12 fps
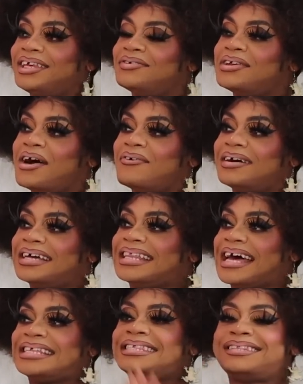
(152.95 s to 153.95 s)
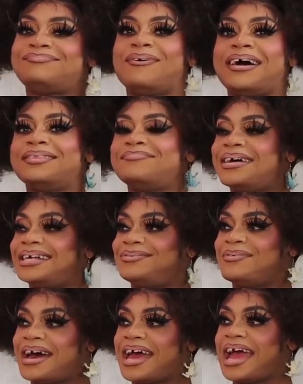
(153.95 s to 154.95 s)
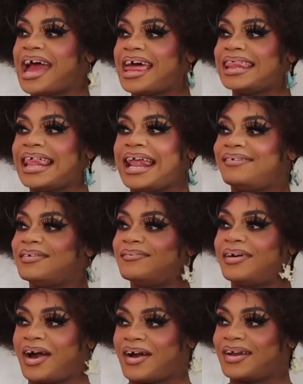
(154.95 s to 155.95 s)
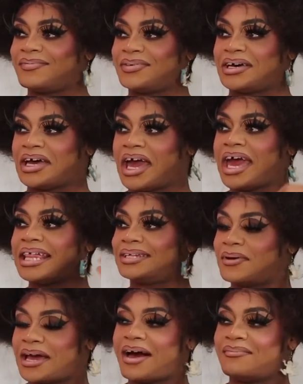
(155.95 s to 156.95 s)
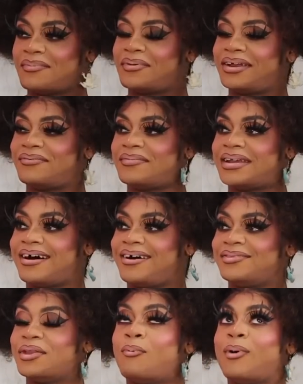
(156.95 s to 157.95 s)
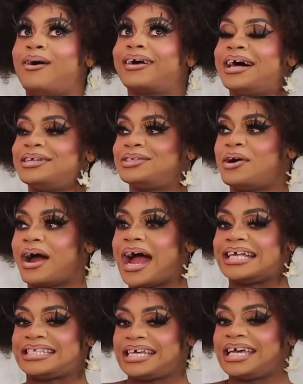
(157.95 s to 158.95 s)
You know what? That's probably the best way I've ever heard it put, and that's probably how I'm going to put it from now on, the walkout star. I see it.